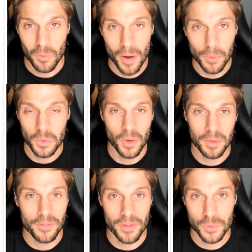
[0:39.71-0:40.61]
Why would we
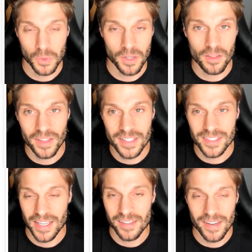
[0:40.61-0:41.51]
want to move them to another
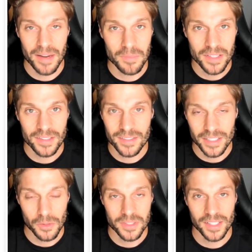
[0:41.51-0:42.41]
list and be
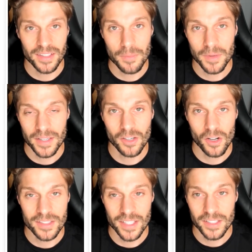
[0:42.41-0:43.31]
sending them
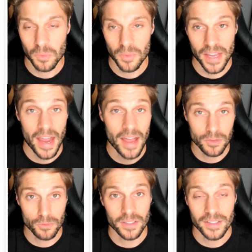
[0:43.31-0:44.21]
content when they
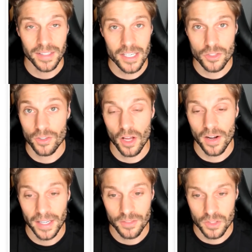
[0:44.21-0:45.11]
haven't really engaged, they're not
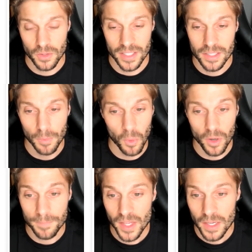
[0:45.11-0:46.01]
active? So that's number
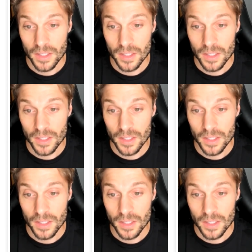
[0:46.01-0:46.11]
one.